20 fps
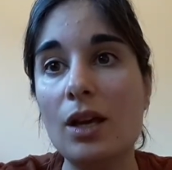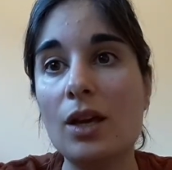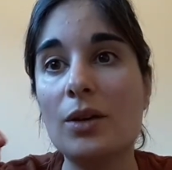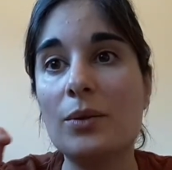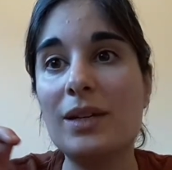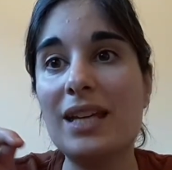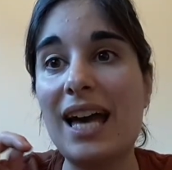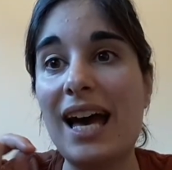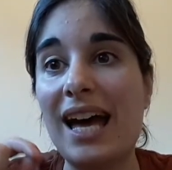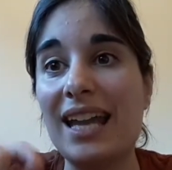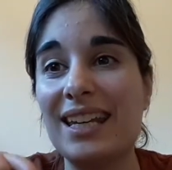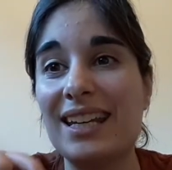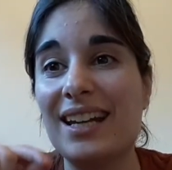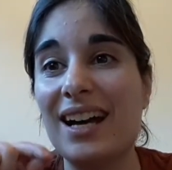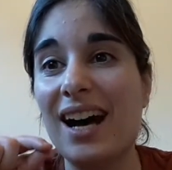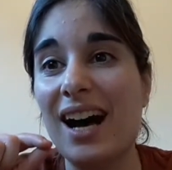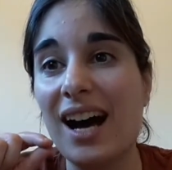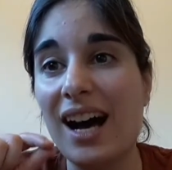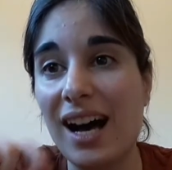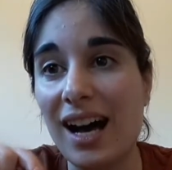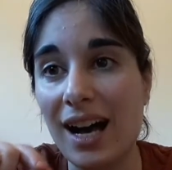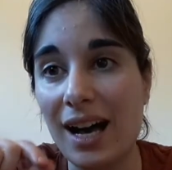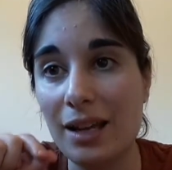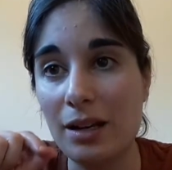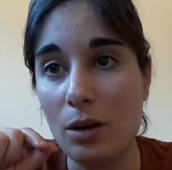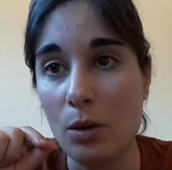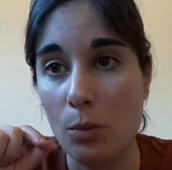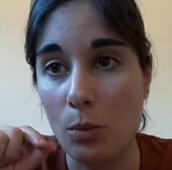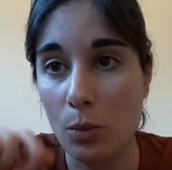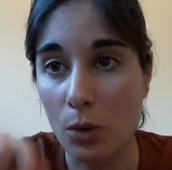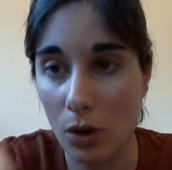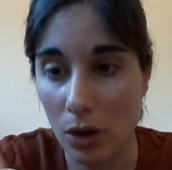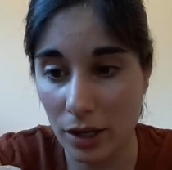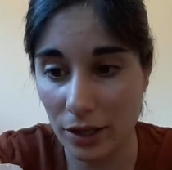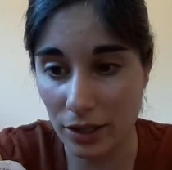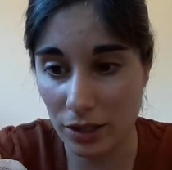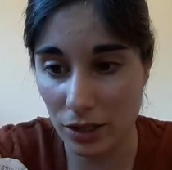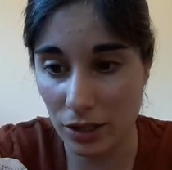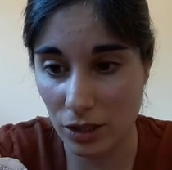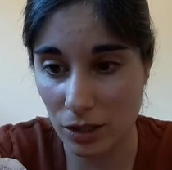We added hot
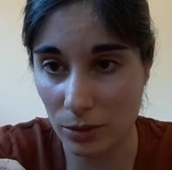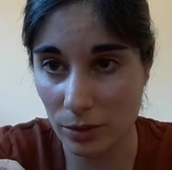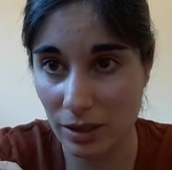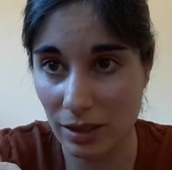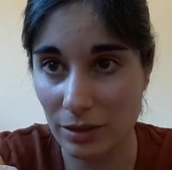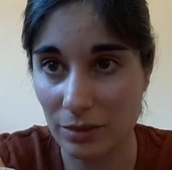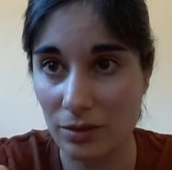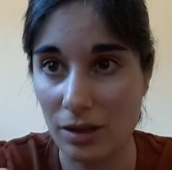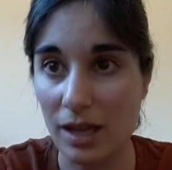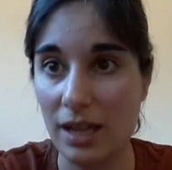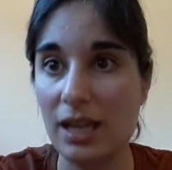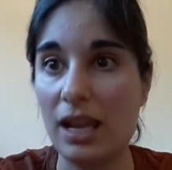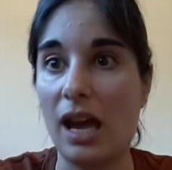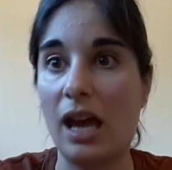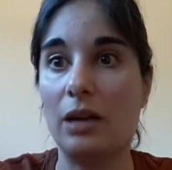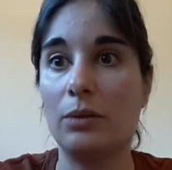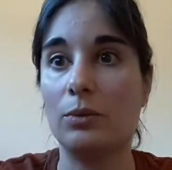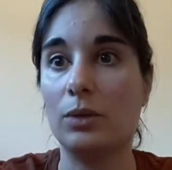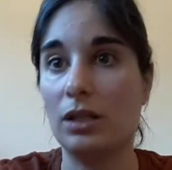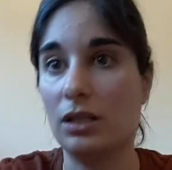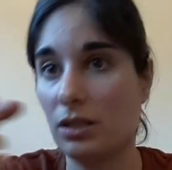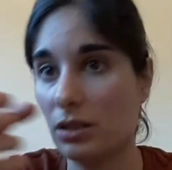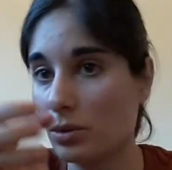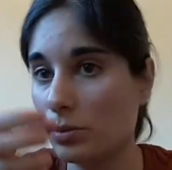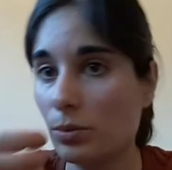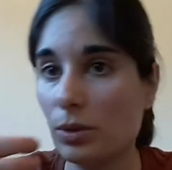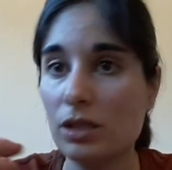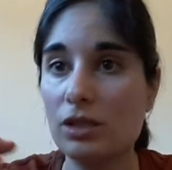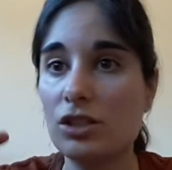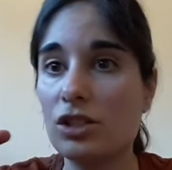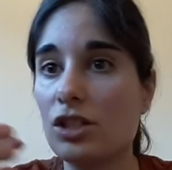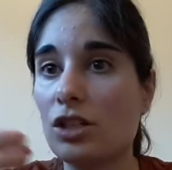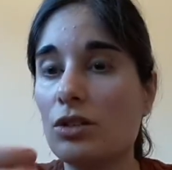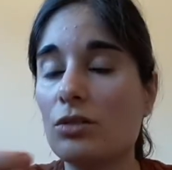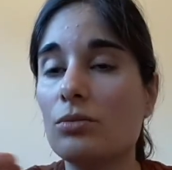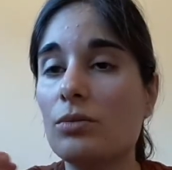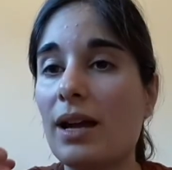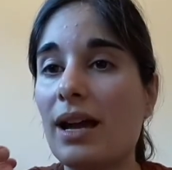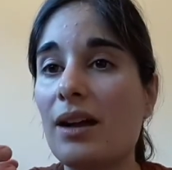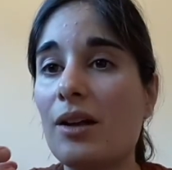water to it, right? And we swished it
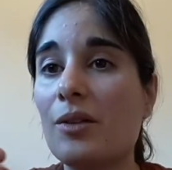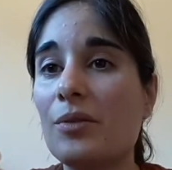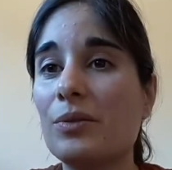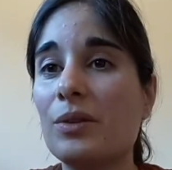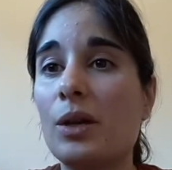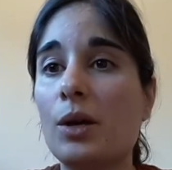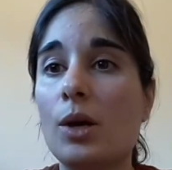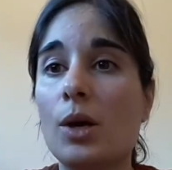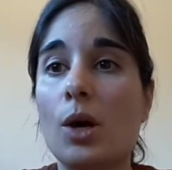around.